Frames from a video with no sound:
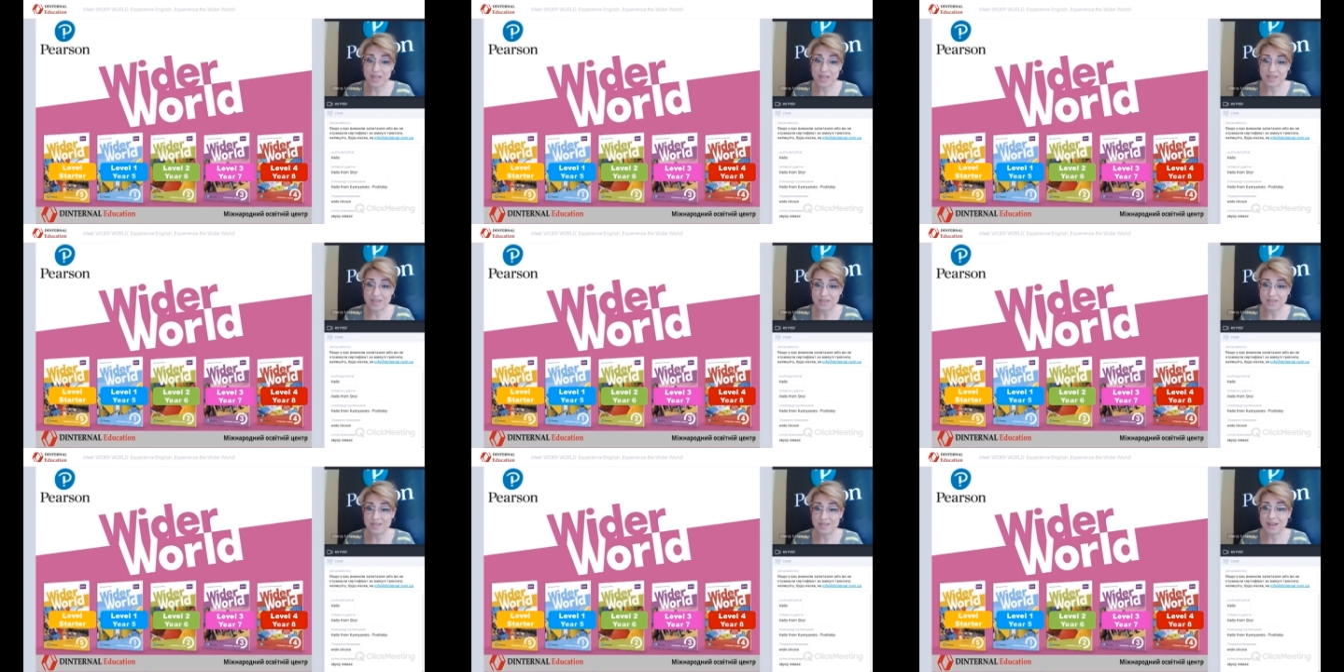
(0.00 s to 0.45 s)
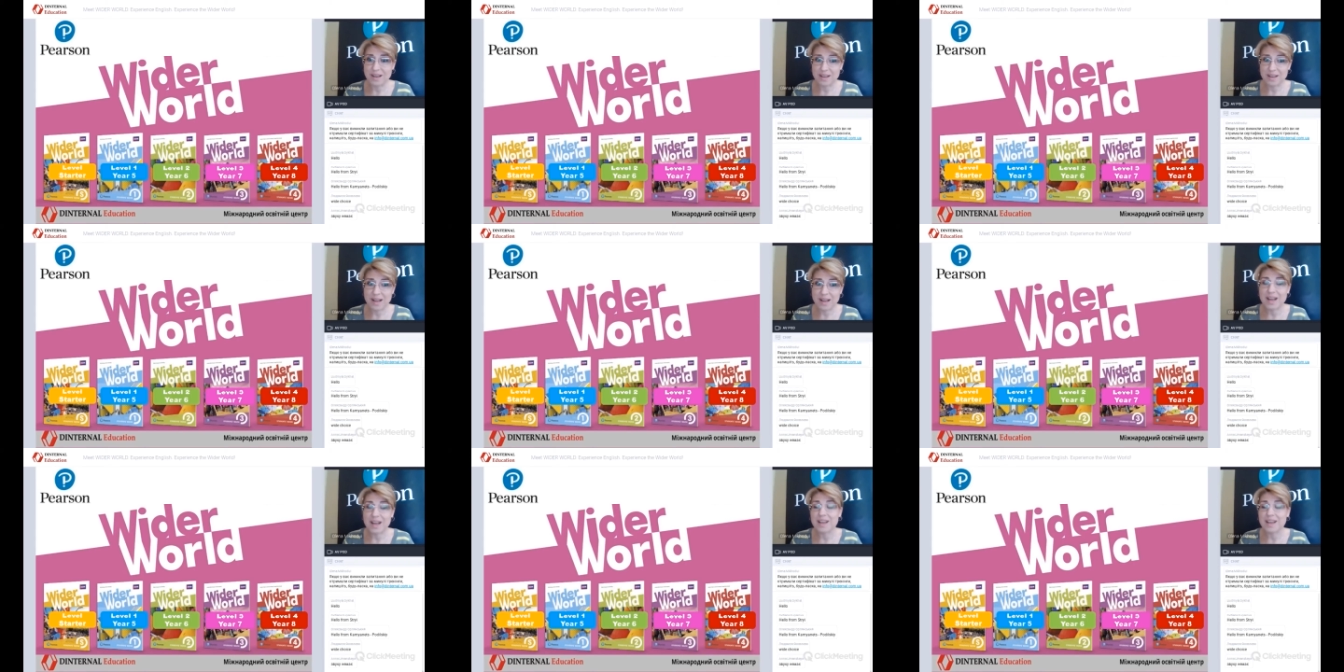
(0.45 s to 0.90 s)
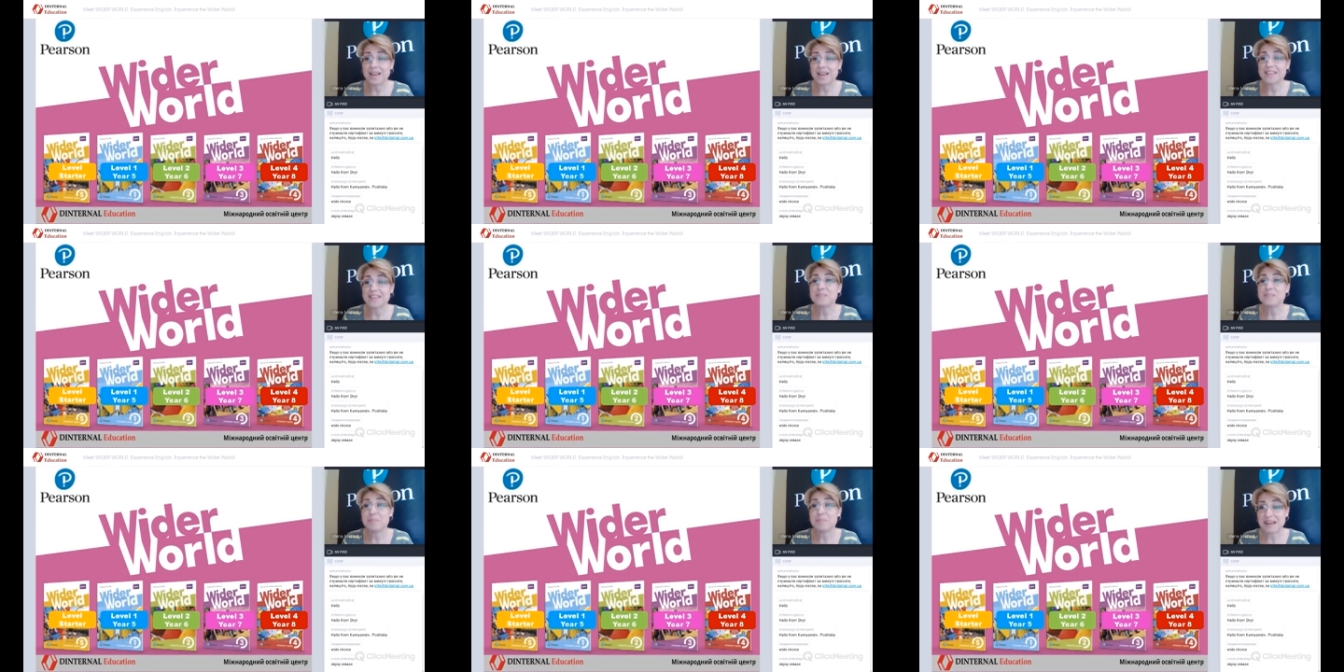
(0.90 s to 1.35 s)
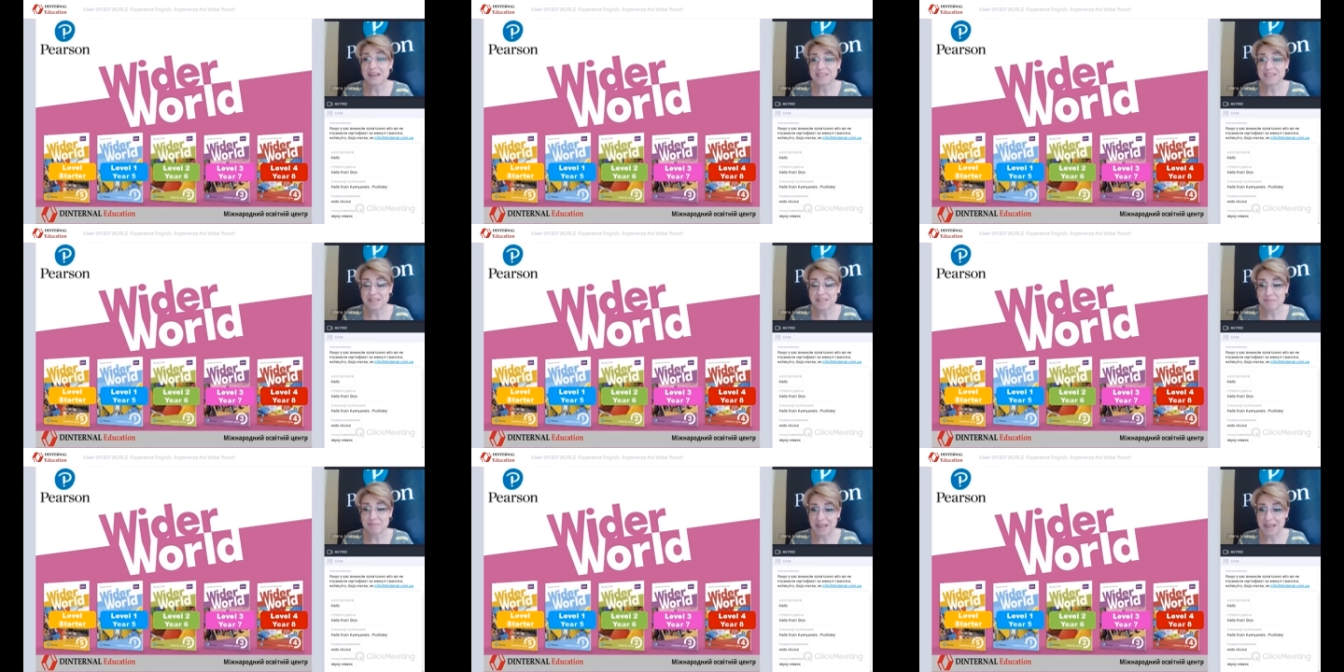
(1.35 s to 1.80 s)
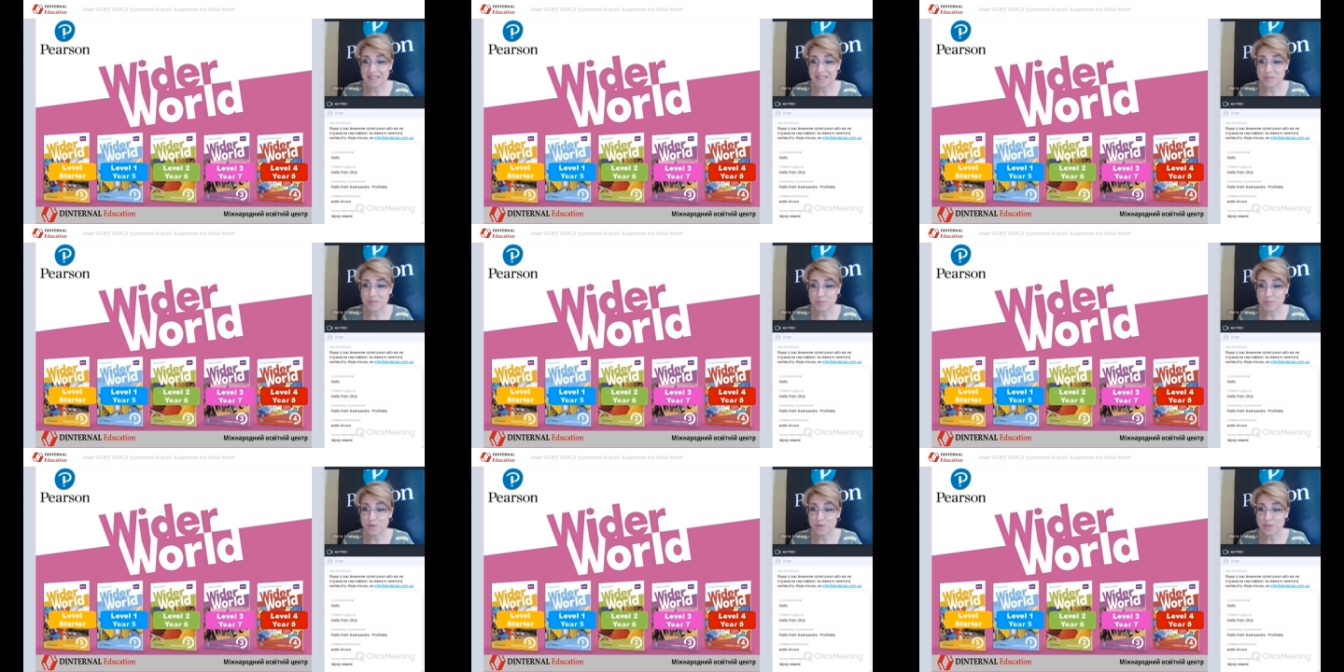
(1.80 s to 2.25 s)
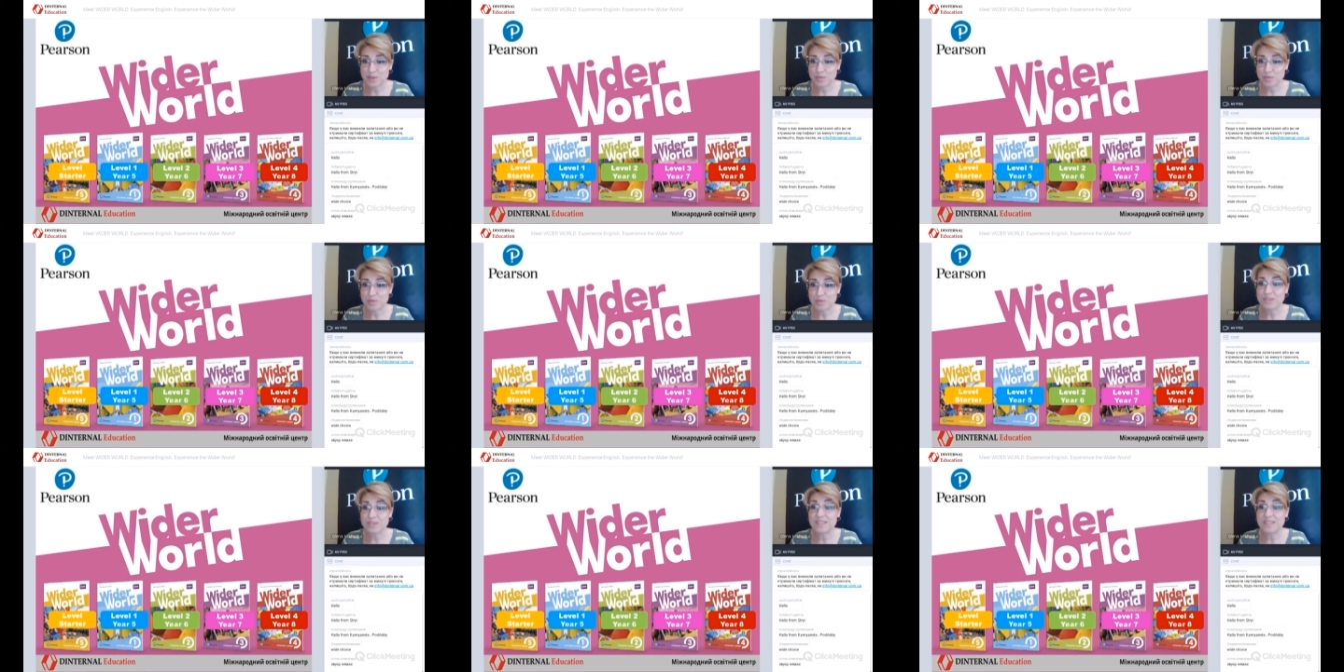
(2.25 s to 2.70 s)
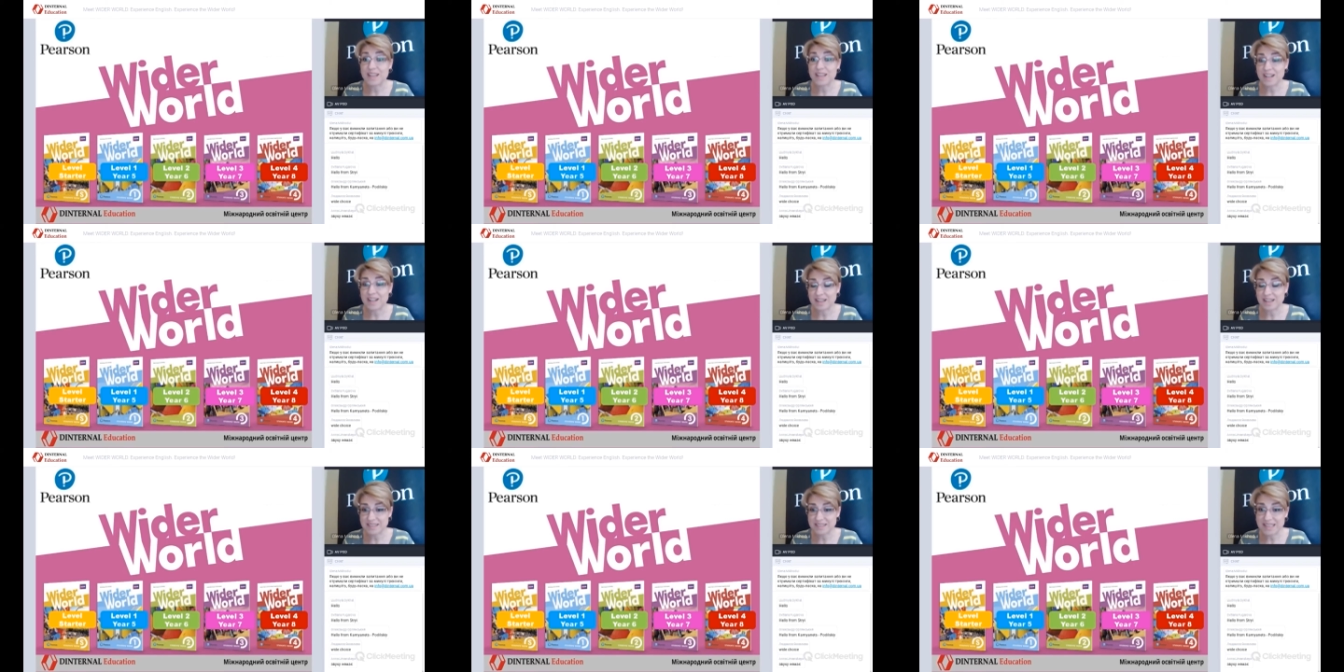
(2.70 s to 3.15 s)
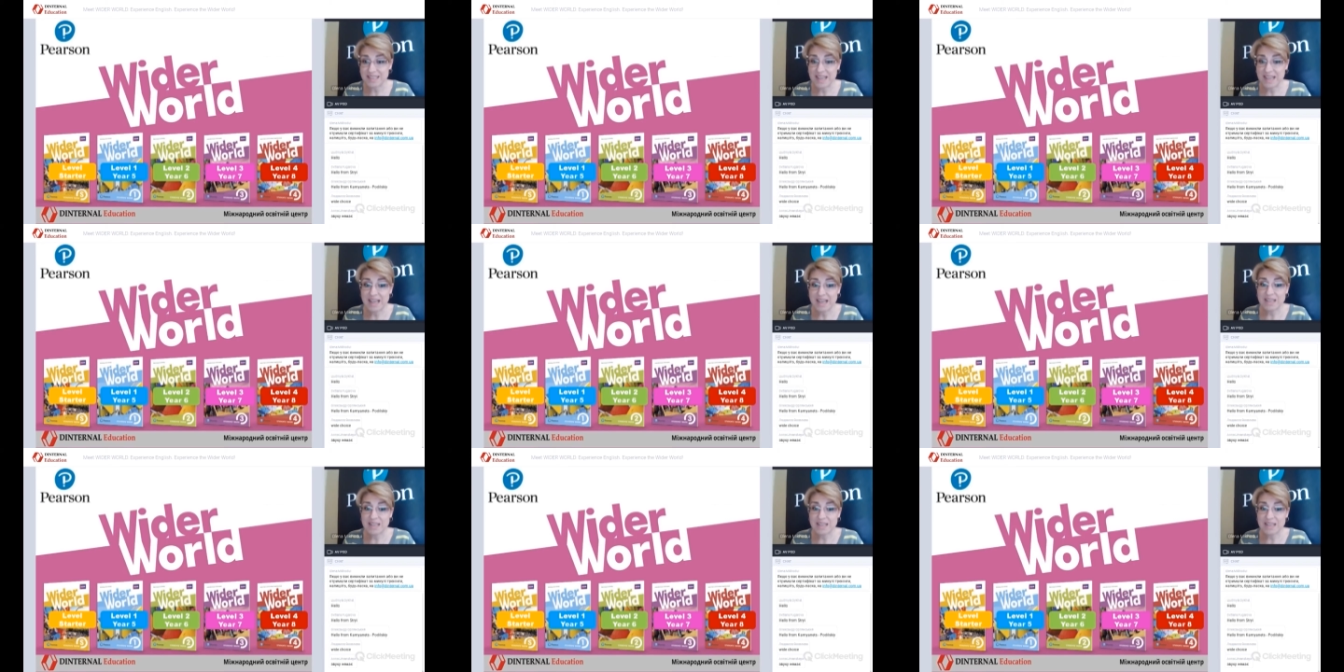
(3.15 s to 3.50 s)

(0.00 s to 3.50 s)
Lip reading: and are expecting best possible results.